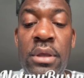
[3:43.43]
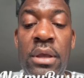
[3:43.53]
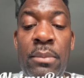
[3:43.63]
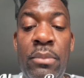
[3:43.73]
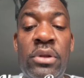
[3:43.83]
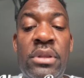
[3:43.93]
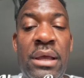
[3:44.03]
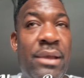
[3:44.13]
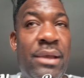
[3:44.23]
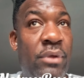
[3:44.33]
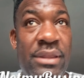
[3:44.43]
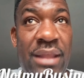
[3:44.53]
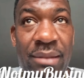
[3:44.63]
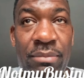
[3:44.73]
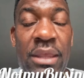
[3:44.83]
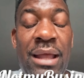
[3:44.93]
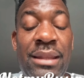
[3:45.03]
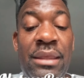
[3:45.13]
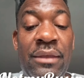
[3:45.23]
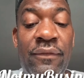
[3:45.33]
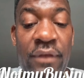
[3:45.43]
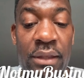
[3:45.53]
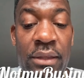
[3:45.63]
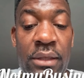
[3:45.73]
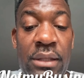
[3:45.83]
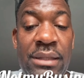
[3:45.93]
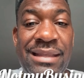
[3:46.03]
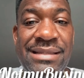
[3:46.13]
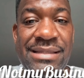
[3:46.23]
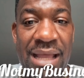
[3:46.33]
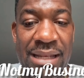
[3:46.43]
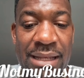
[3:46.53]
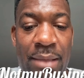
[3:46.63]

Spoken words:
But I will not be at the event this Saturday.